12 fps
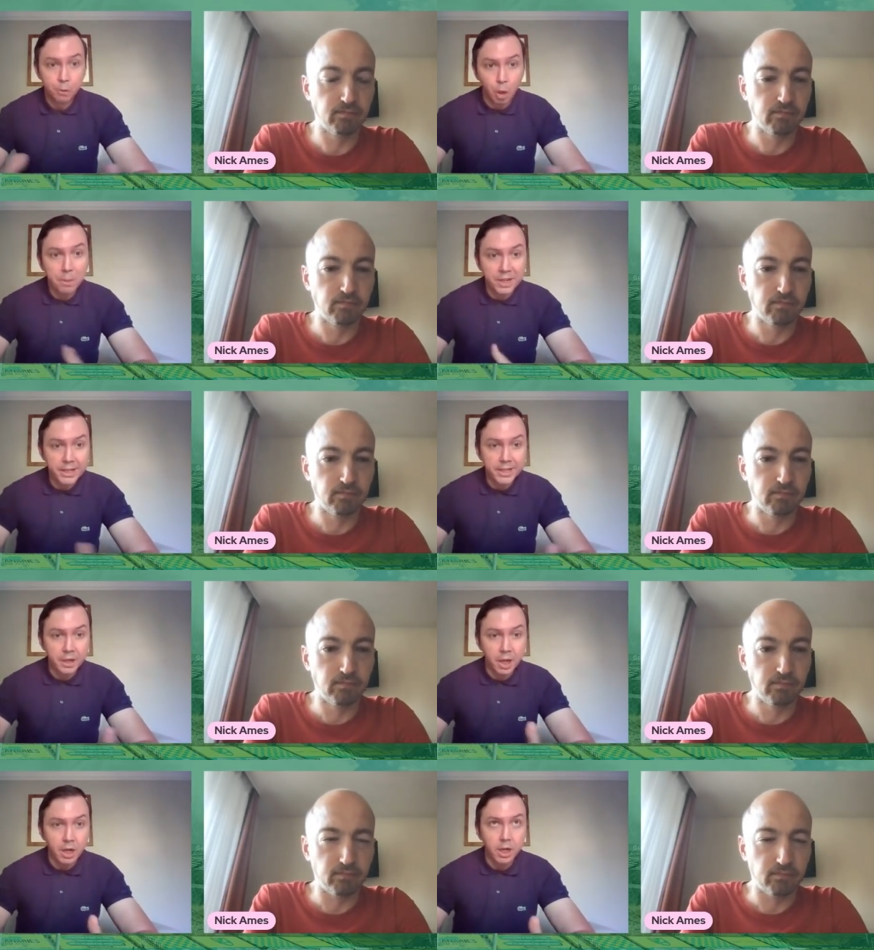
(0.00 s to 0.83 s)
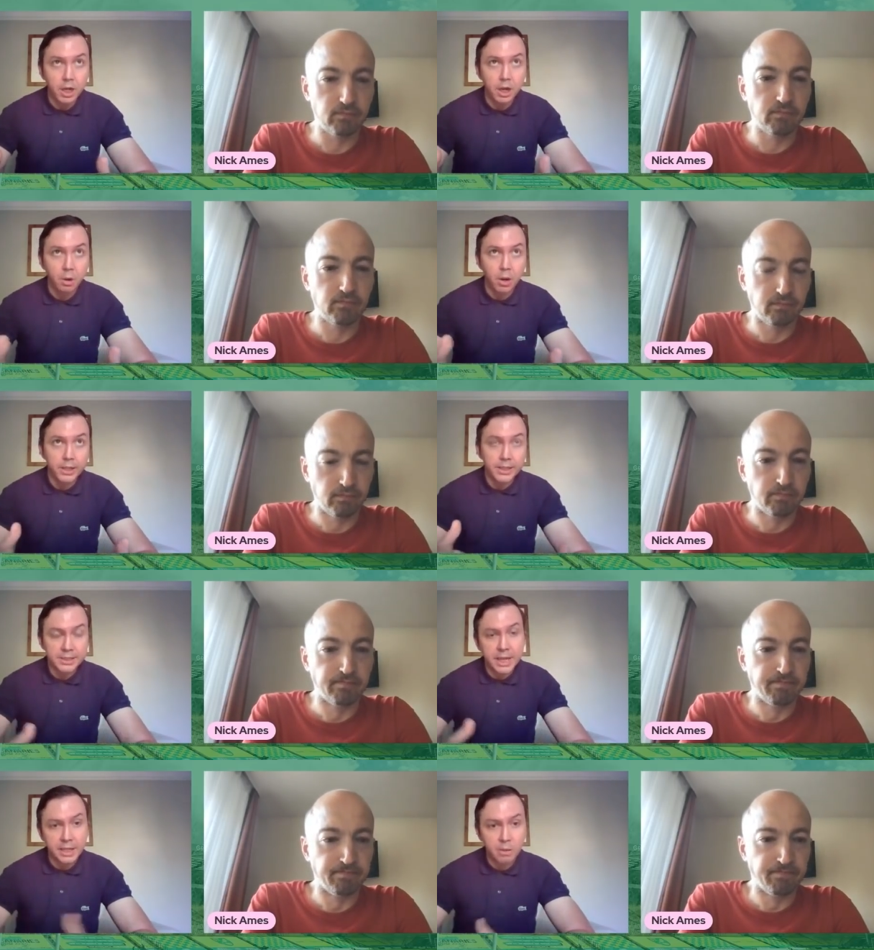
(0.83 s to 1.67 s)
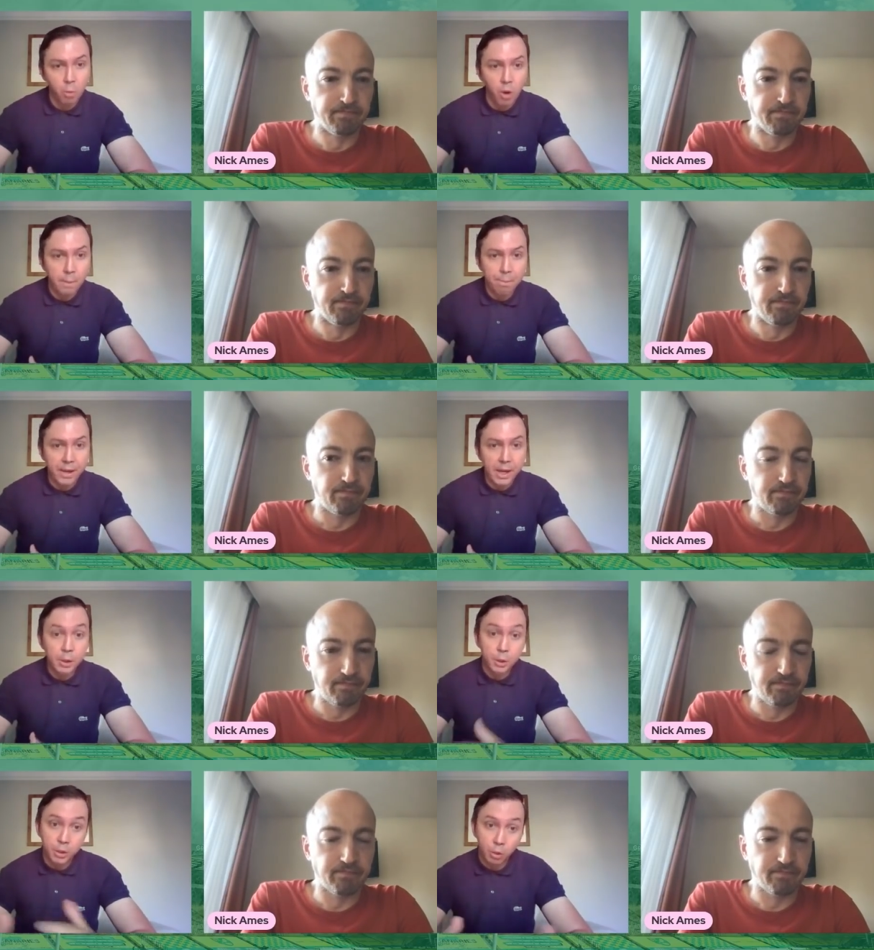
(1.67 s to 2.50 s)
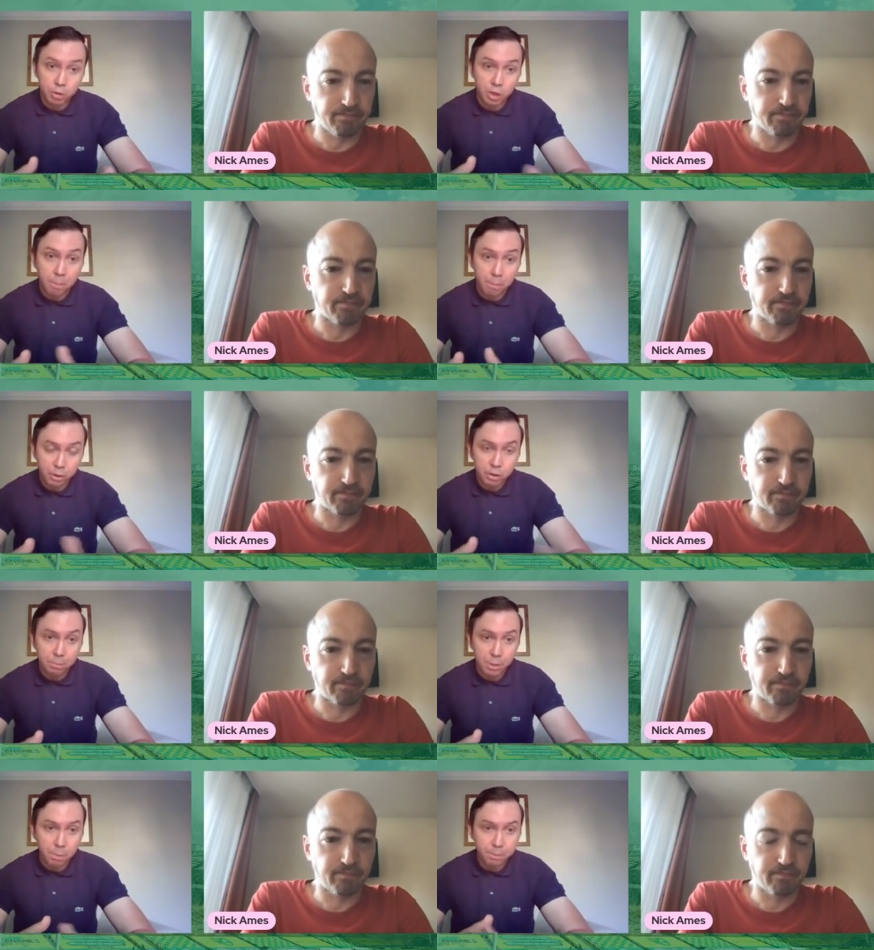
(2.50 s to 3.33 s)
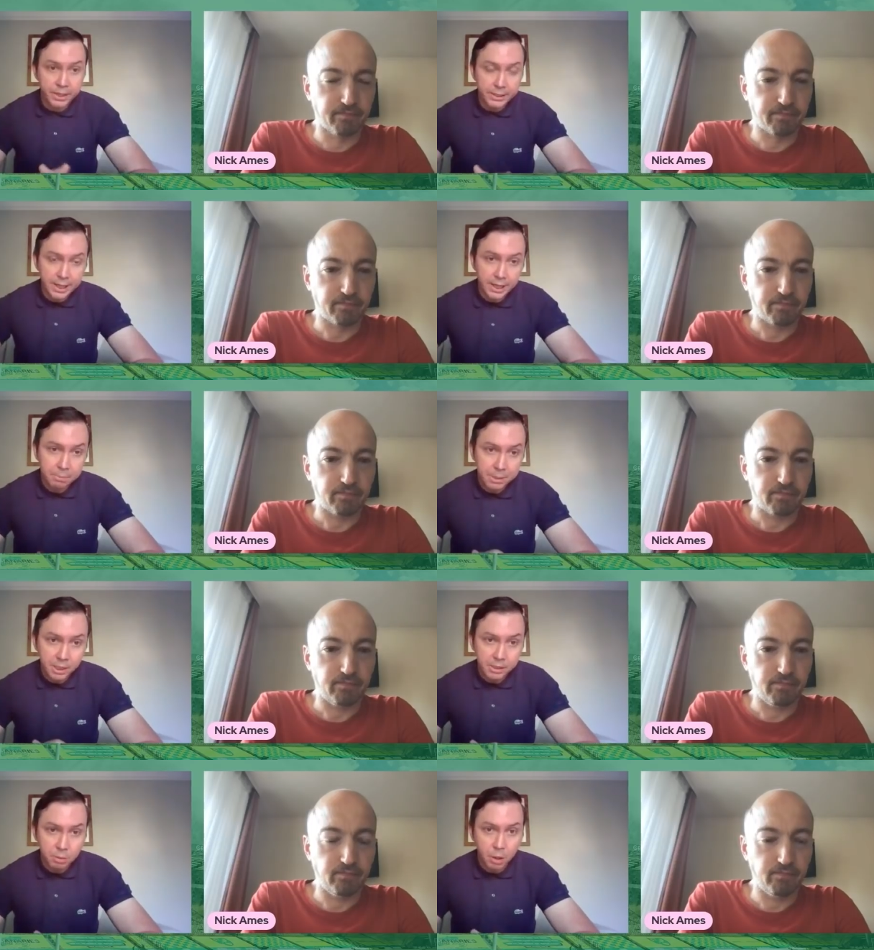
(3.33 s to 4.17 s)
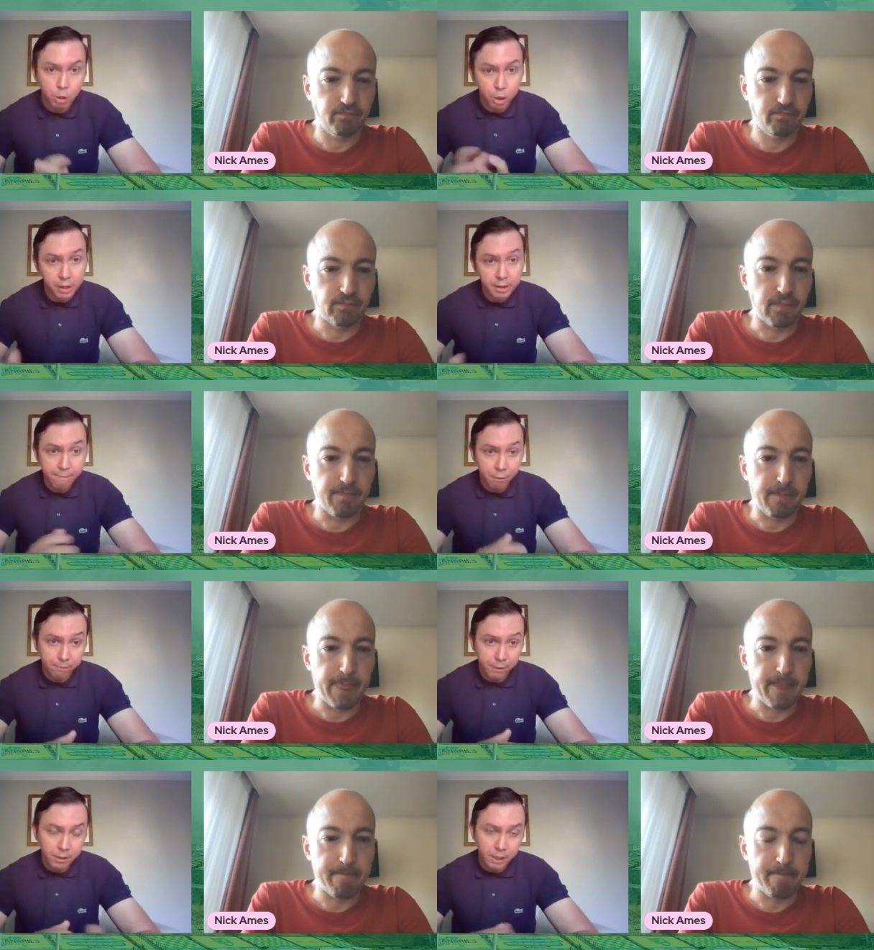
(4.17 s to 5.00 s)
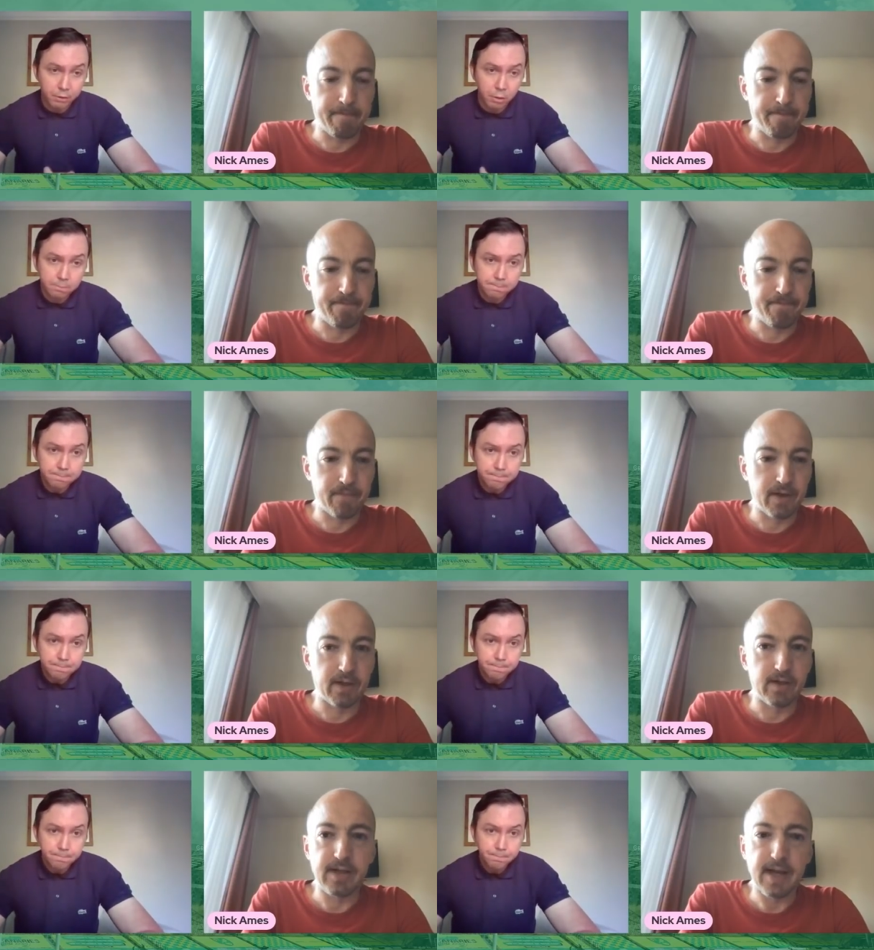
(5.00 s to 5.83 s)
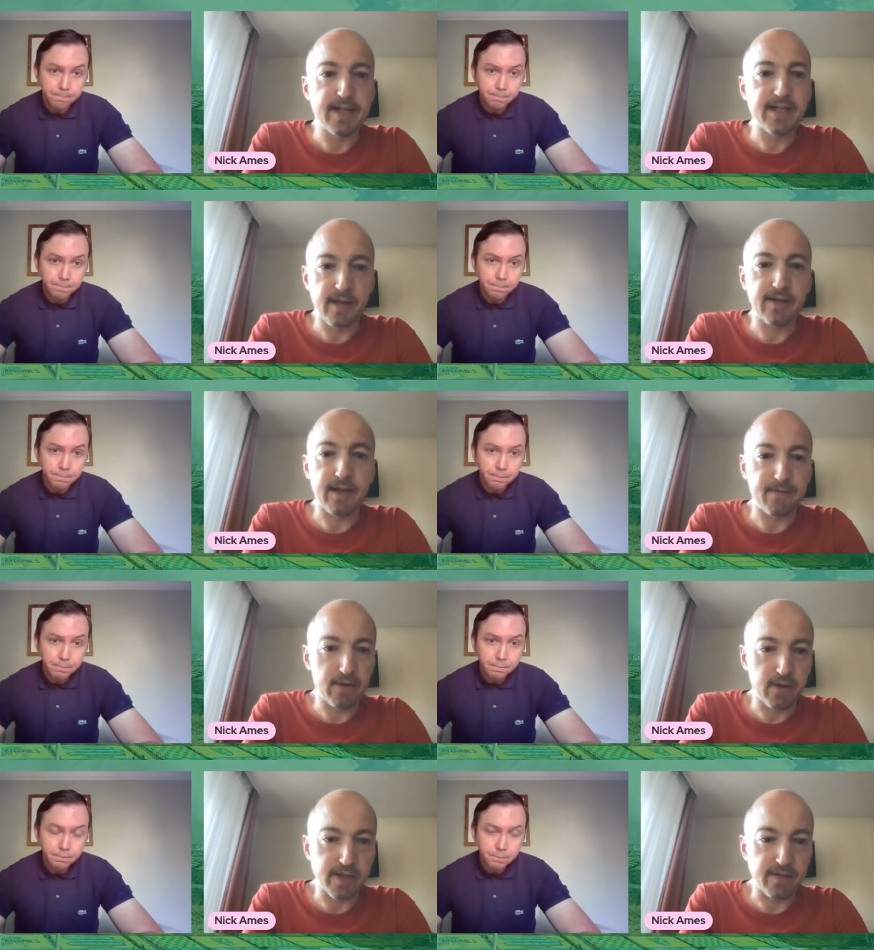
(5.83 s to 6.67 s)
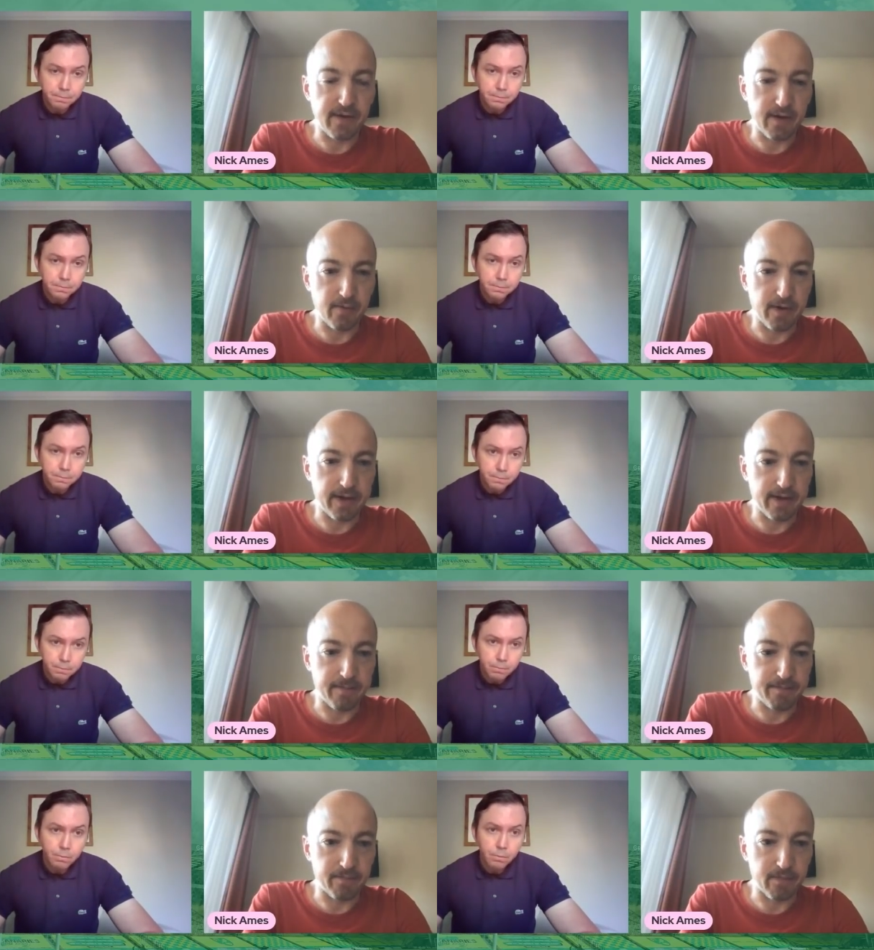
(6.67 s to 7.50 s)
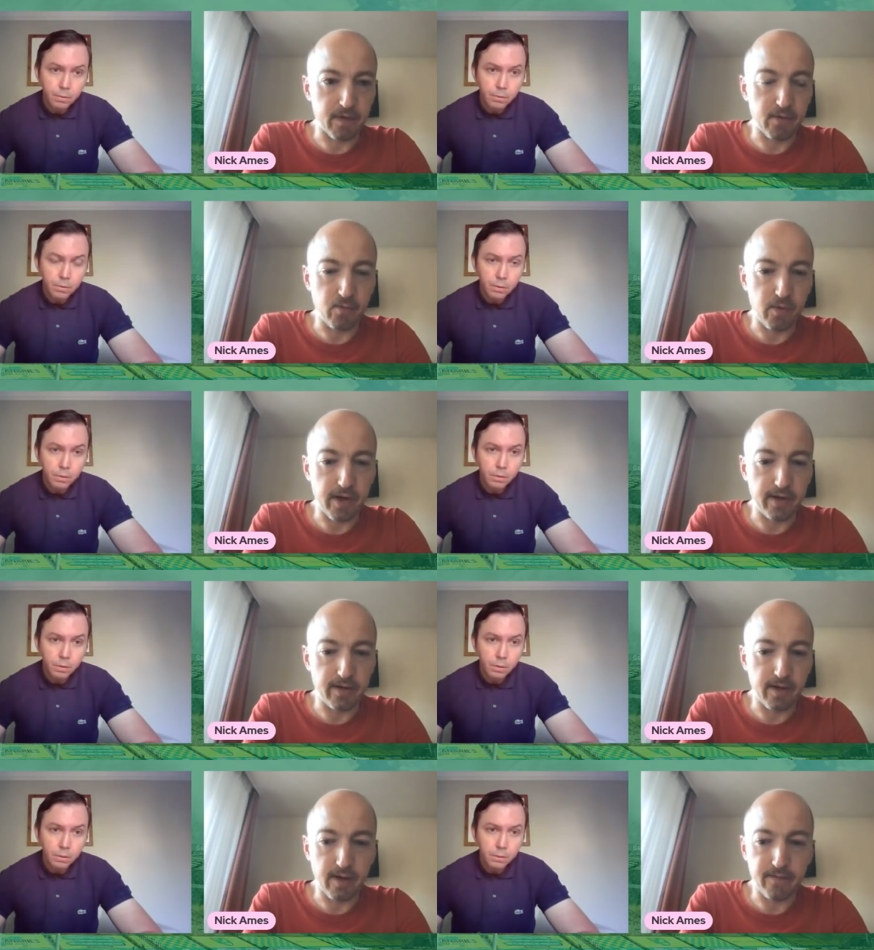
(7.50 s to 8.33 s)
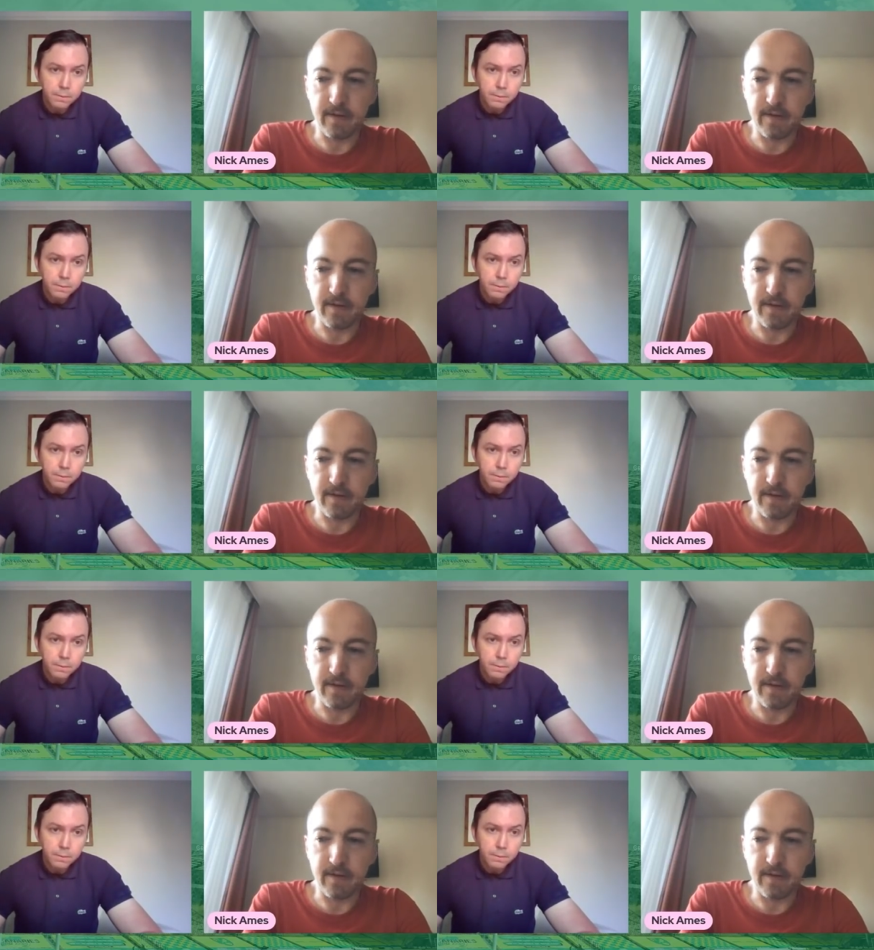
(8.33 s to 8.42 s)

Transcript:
Speaker 1: nominally a, a, an attacking wide player who can also possibly operate down the middle as well. Could he fulfil that role?
Speaker 2: Yeah, he's done that for Kosovo when um when uh, I